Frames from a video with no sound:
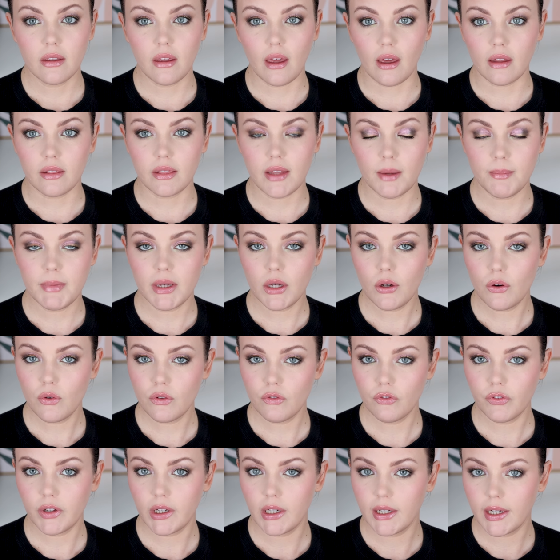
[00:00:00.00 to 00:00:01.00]
yeah, let me go
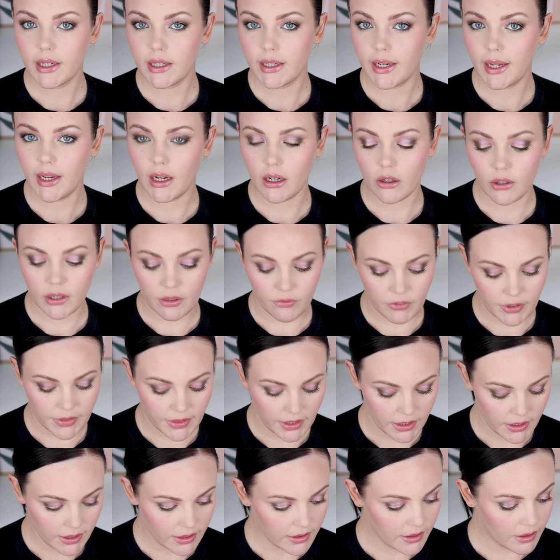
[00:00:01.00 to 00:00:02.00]
and figure out hair and
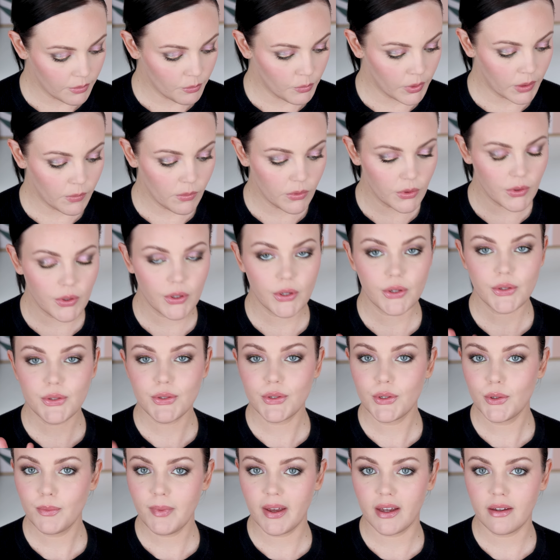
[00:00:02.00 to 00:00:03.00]
everything and then we will
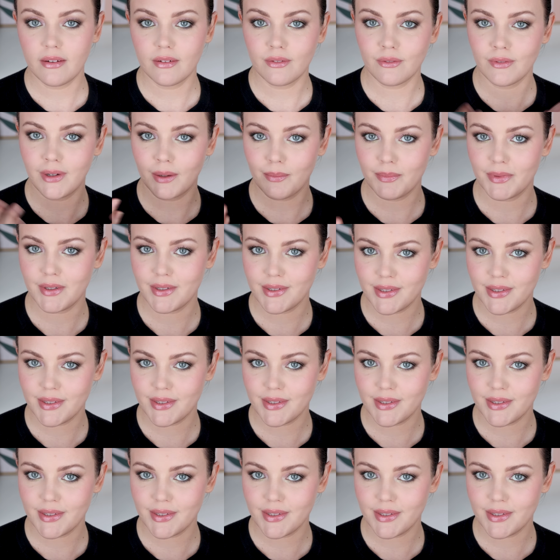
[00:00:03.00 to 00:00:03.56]
zoom out and wrap